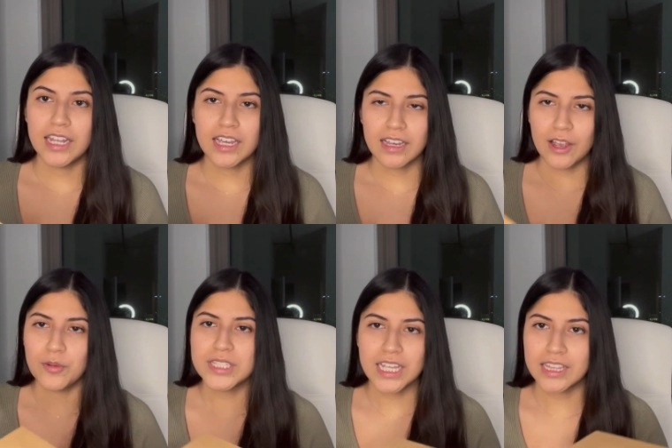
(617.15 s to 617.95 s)
Like I
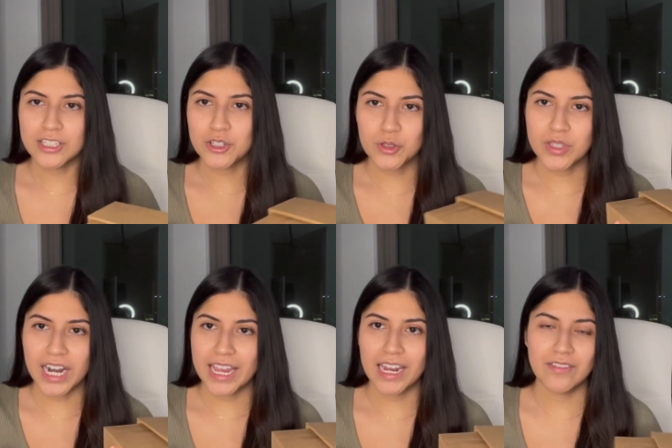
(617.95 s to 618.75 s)
always get these shoes that
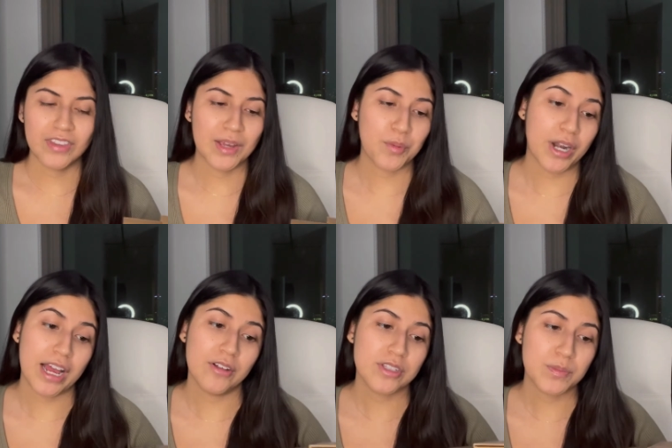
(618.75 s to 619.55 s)
I can't even like
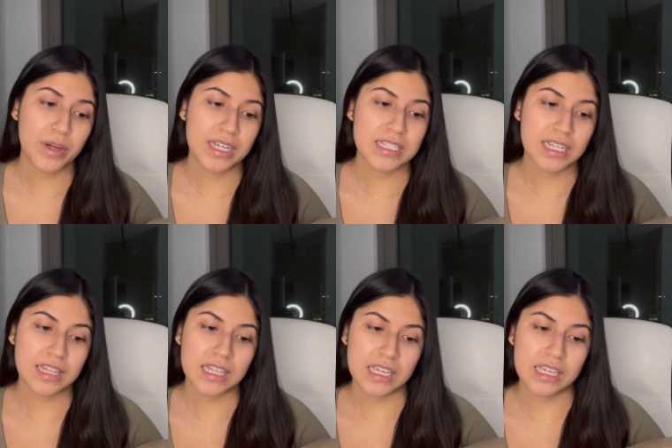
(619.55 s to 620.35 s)
pronounce, but it's like
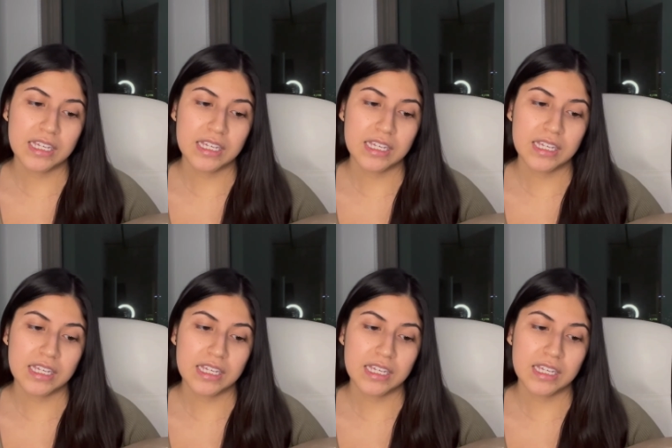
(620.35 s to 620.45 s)
the